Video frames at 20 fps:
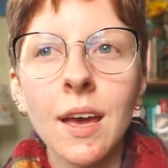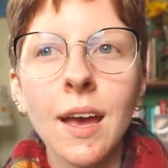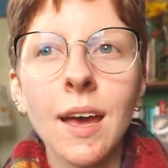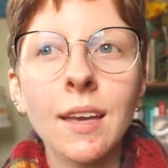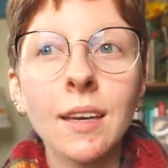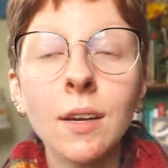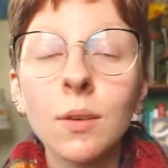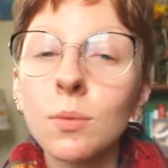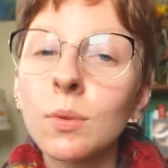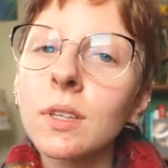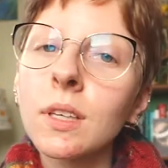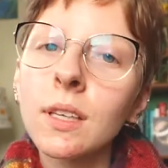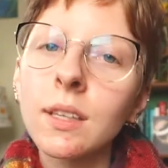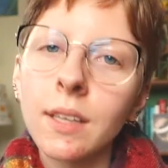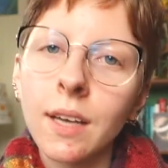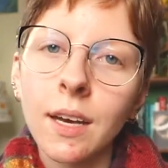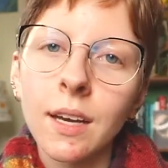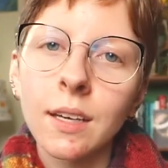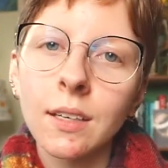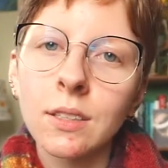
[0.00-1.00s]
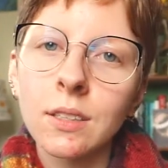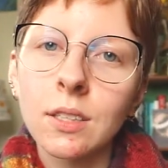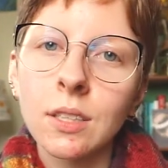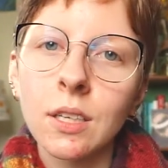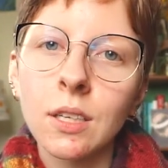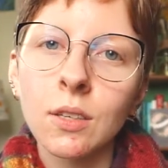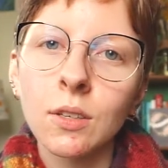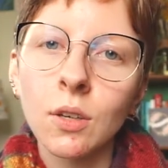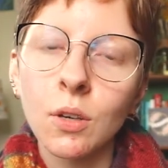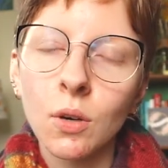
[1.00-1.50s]
And I really liked
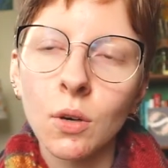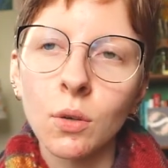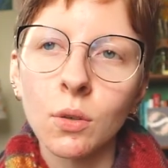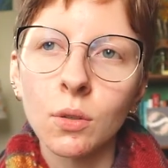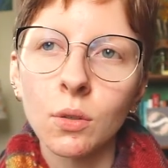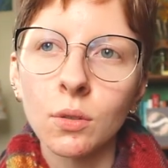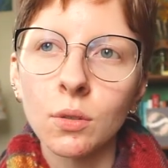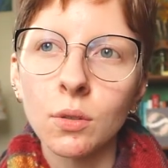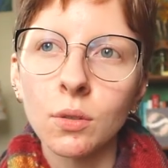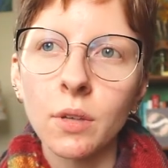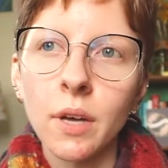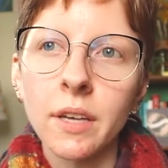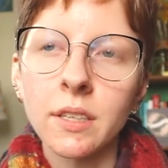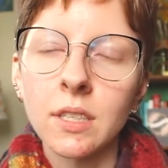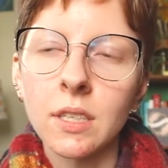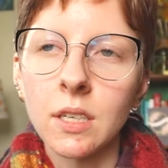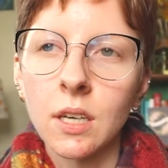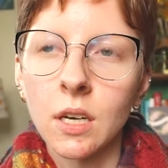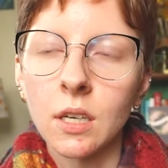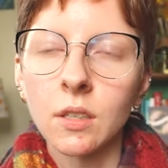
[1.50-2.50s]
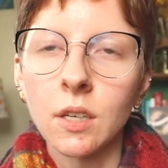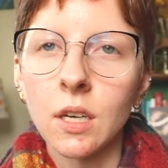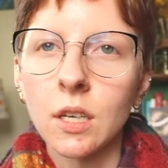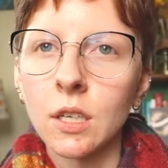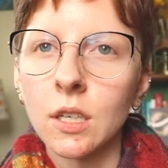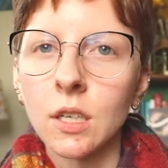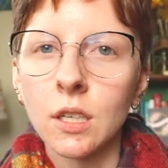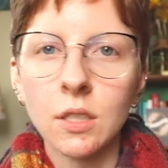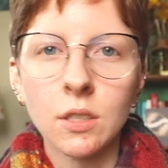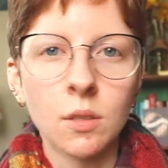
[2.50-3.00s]
Nicole as a
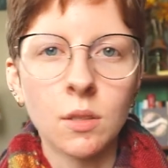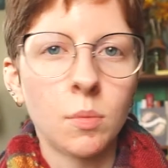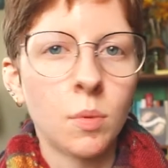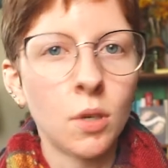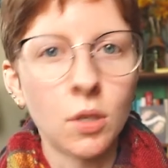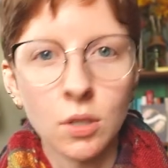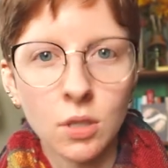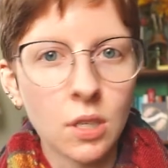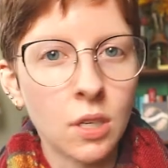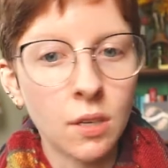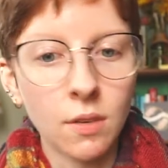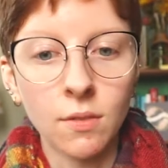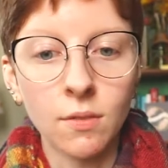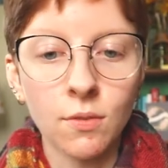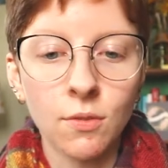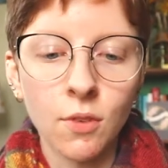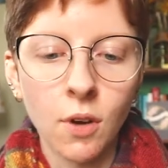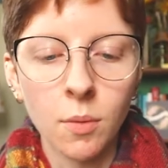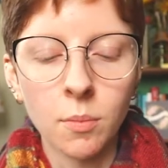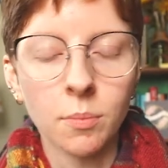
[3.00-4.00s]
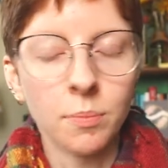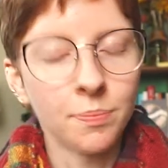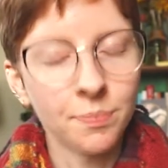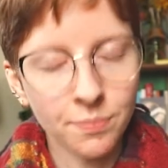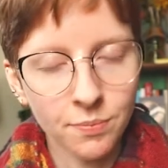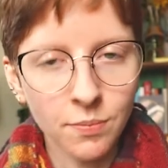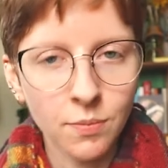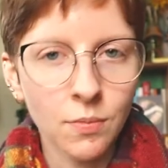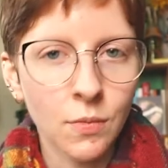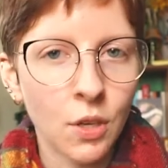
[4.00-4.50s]
narrator and as a person from,
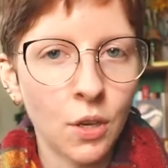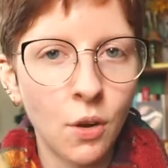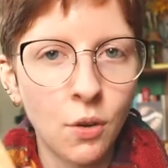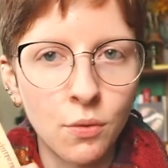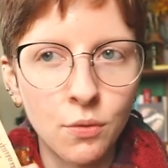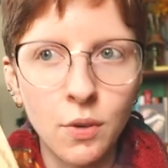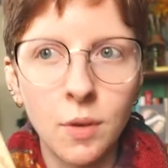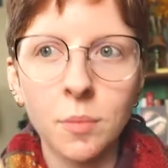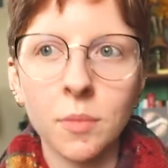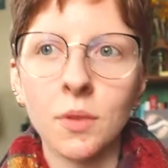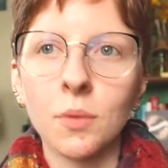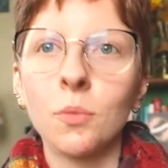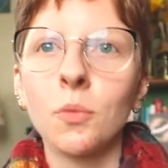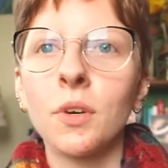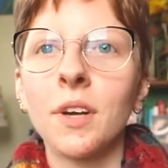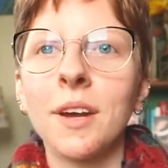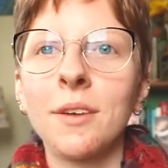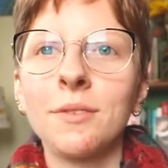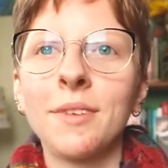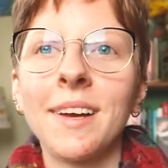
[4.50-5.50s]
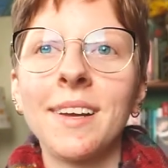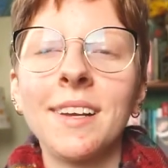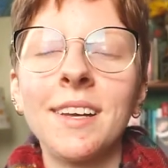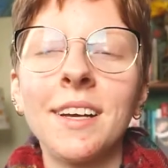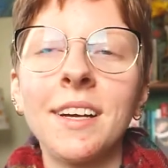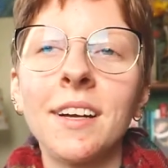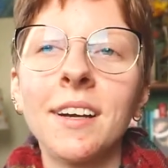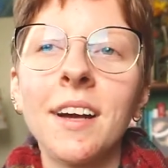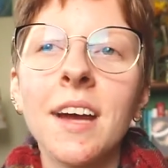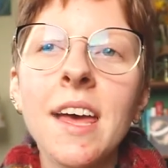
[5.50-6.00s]
you know, from what I read
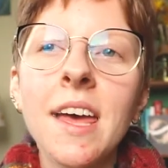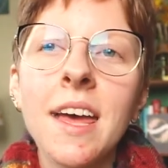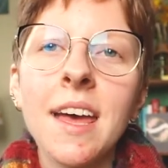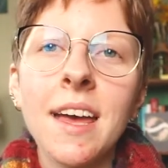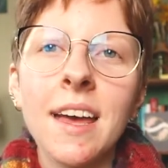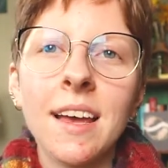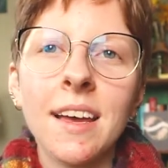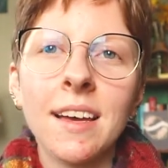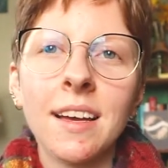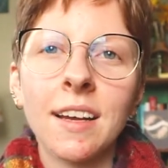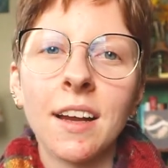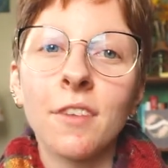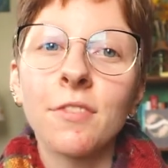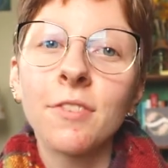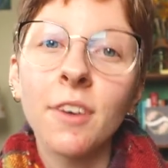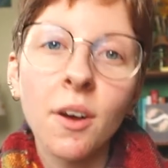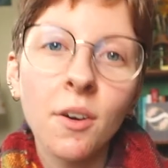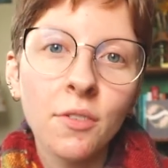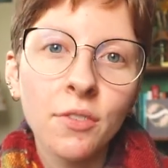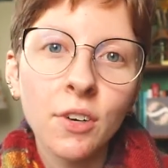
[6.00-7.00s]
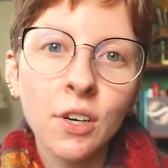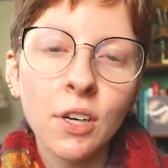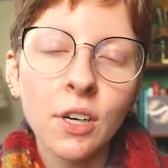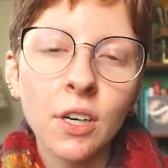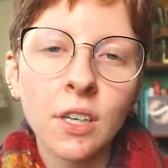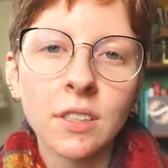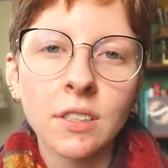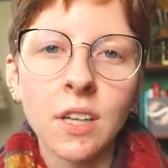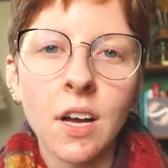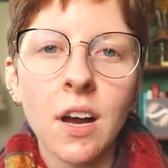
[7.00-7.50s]
here, and I felt for her
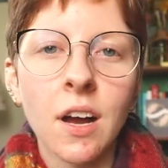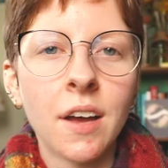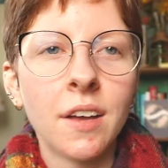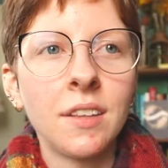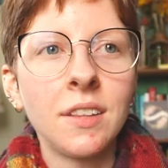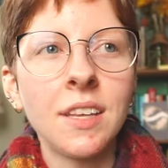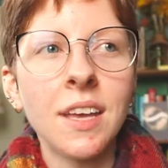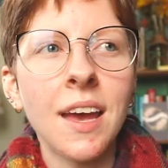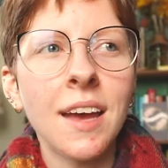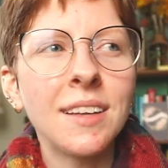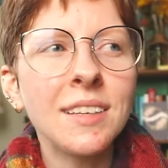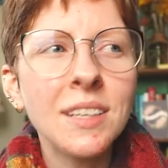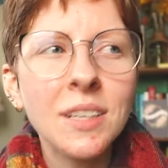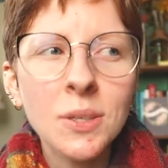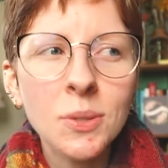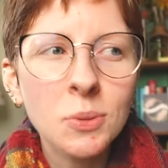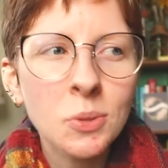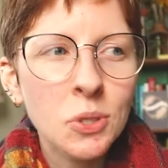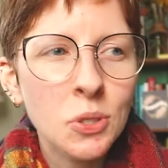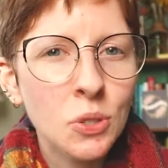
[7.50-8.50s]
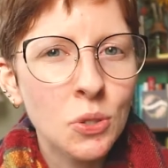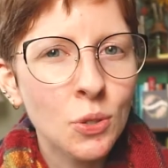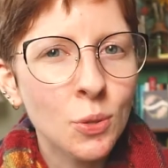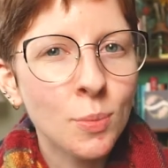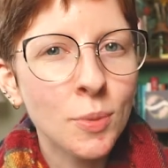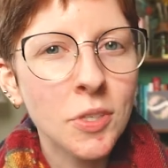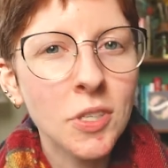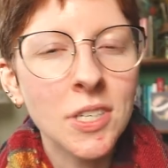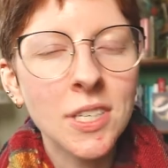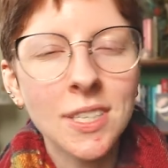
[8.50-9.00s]
a lot, and the ending was
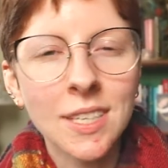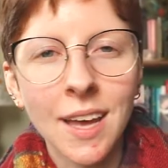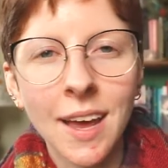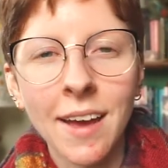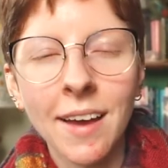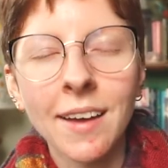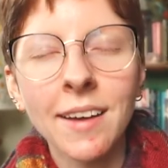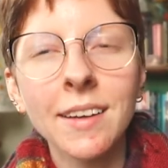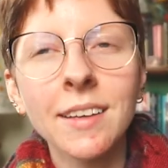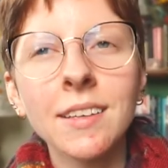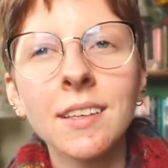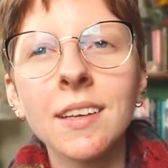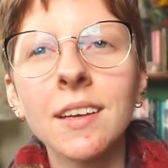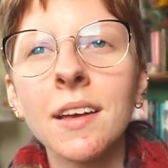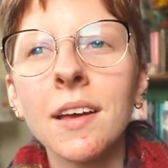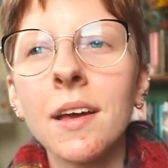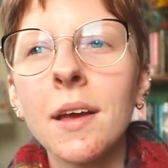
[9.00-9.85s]
super sad,